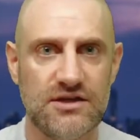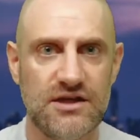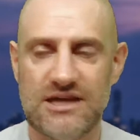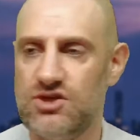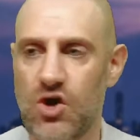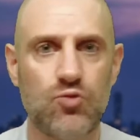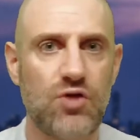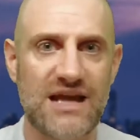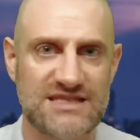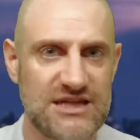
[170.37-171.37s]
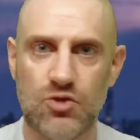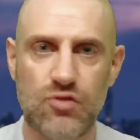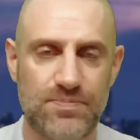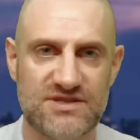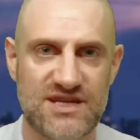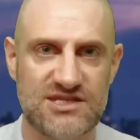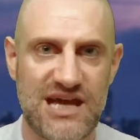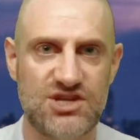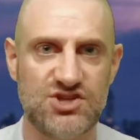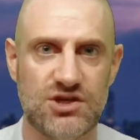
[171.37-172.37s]
had no rights, had no
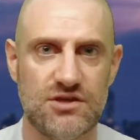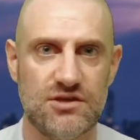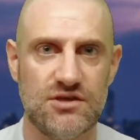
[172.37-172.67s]
representation.